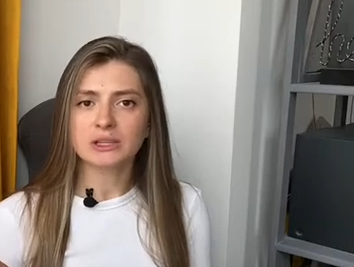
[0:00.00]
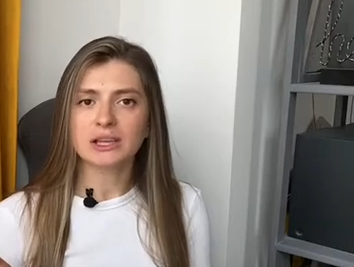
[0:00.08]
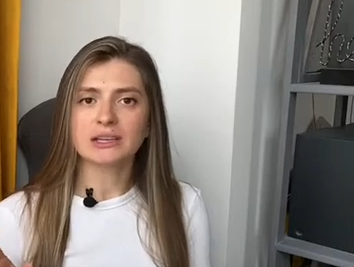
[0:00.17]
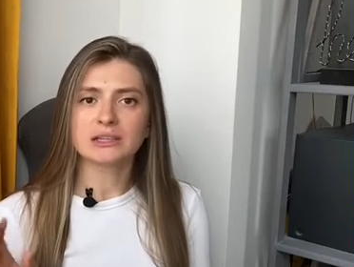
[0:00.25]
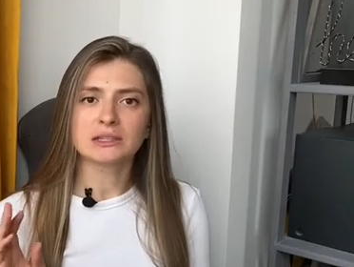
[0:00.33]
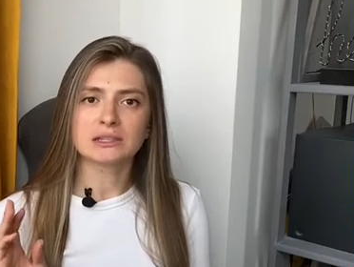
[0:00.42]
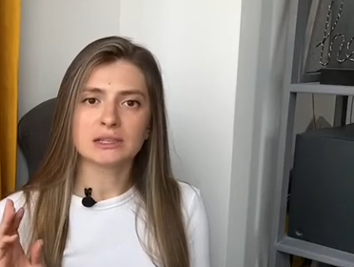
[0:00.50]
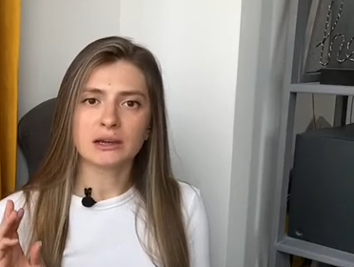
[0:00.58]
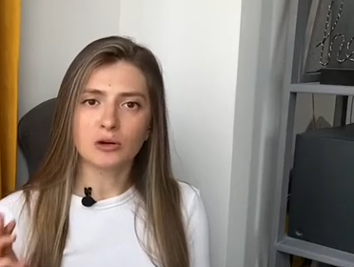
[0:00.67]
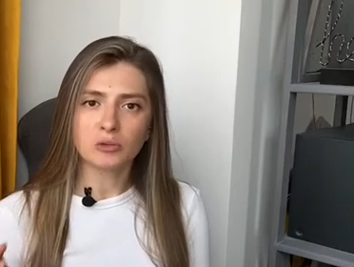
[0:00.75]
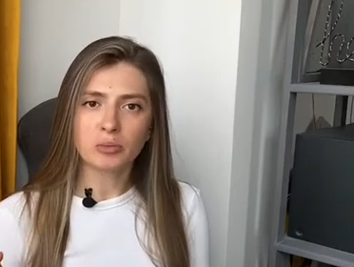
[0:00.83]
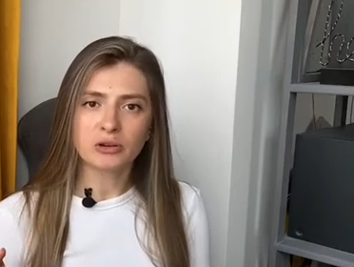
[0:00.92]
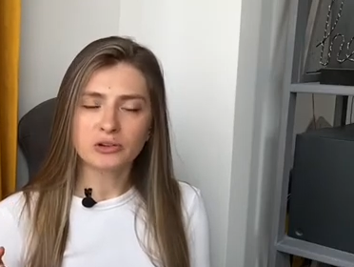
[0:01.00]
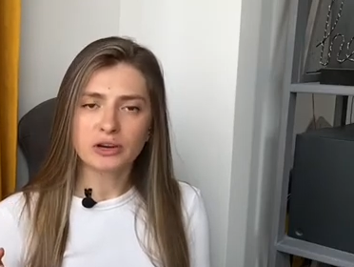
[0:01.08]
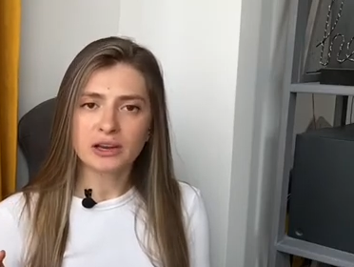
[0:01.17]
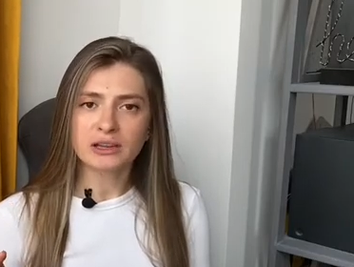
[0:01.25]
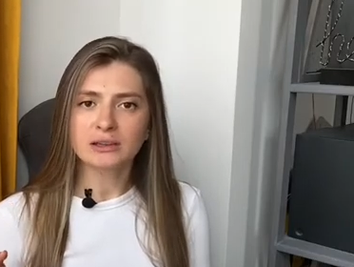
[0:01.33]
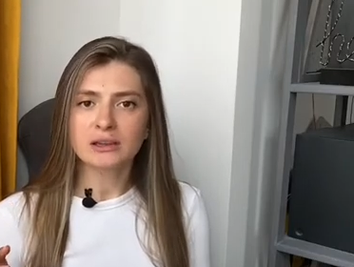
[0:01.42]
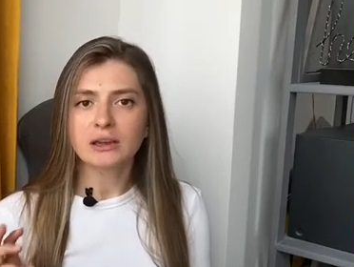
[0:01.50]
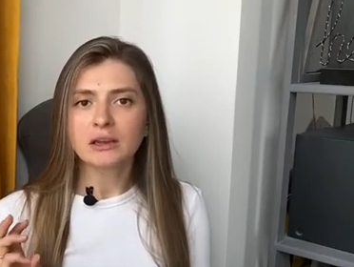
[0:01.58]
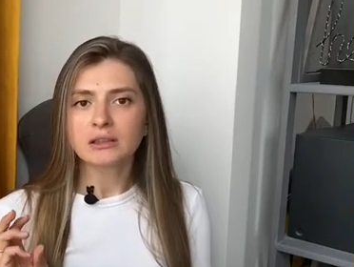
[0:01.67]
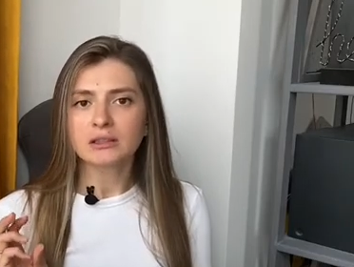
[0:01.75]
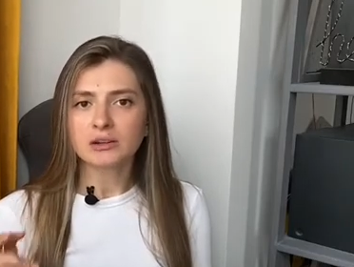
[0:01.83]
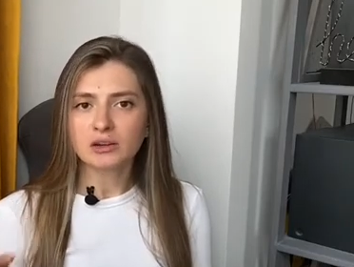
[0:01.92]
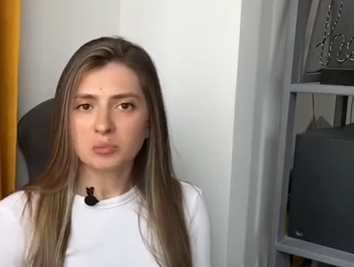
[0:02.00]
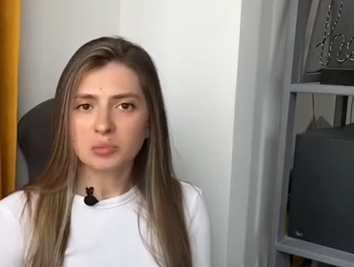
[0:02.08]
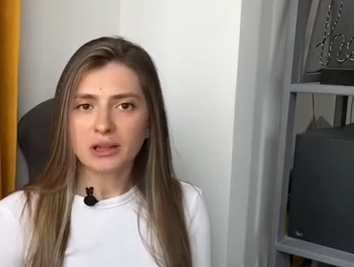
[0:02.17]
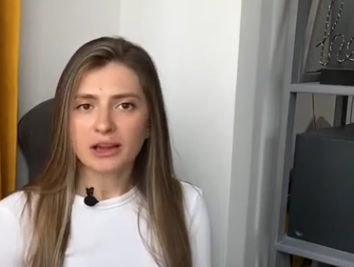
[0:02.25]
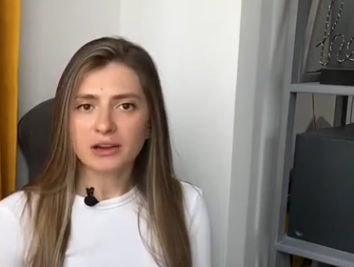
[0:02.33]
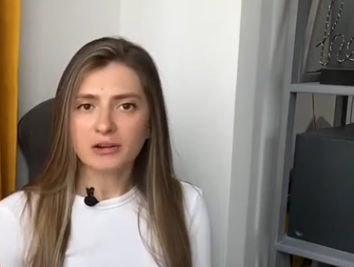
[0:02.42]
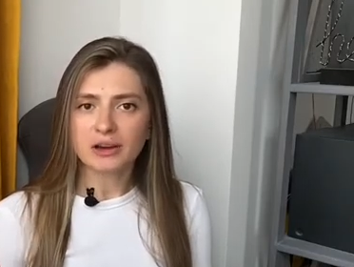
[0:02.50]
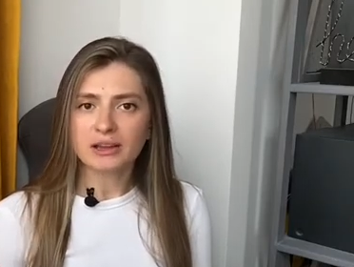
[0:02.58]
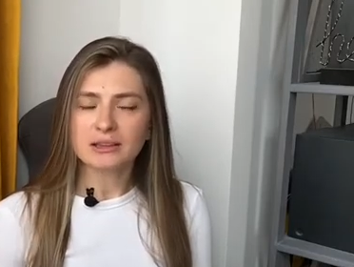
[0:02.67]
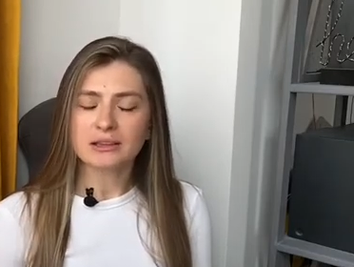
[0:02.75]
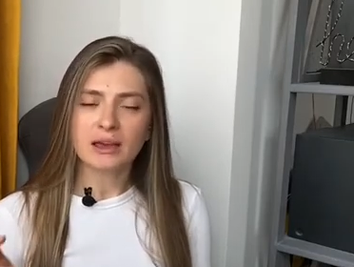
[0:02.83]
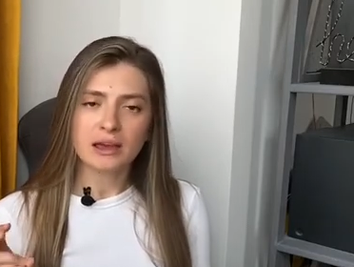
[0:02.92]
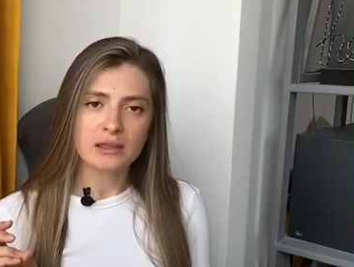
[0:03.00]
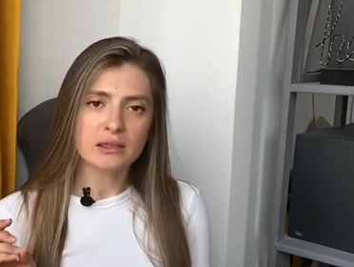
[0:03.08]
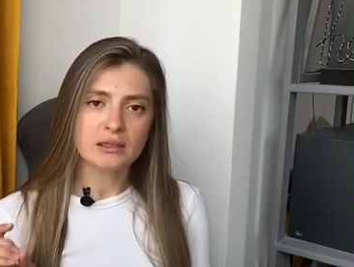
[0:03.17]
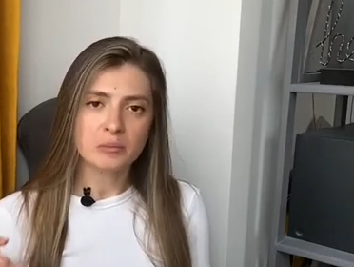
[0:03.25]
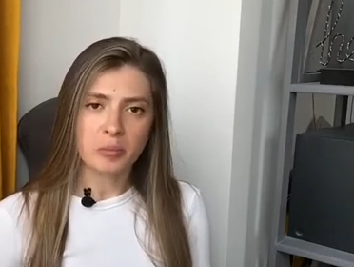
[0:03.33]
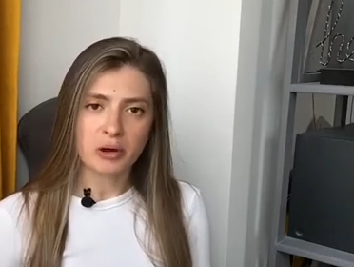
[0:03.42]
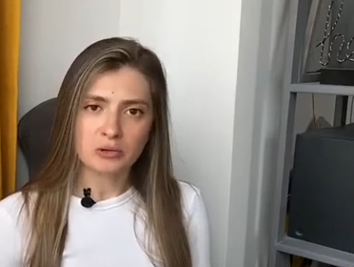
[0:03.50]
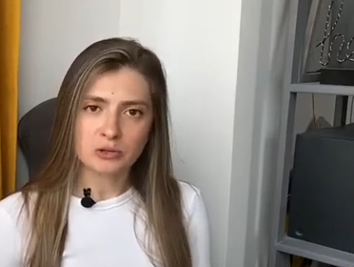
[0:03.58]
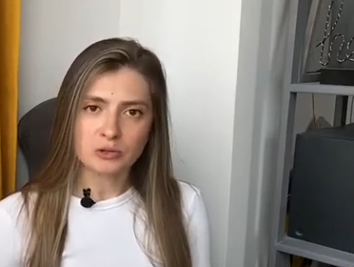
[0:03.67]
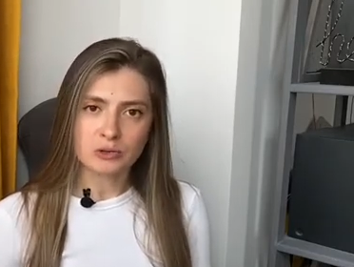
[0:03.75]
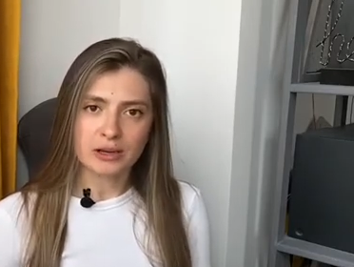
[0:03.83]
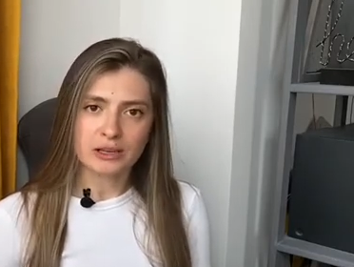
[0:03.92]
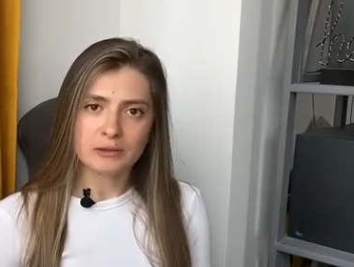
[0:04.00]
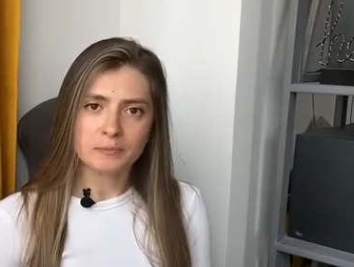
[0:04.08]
That's the open rate, the reply rate, and the bounce rate.